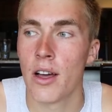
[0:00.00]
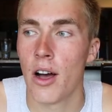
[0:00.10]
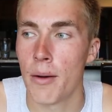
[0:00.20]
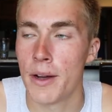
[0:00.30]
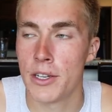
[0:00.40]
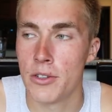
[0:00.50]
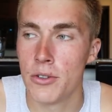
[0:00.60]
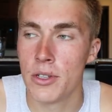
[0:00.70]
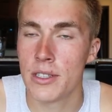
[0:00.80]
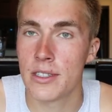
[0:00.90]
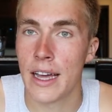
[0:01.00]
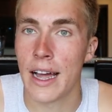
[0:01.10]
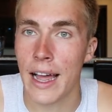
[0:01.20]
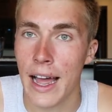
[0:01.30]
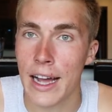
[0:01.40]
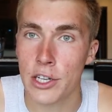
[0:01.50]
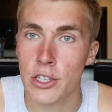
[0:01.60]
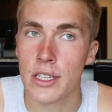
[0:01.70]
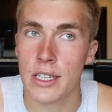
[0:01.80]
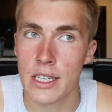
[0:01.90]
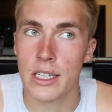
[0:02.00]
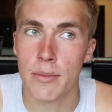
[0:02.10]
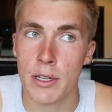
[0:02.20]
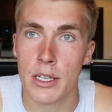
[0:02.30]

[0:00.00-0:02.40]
on my to-do list that actually need to be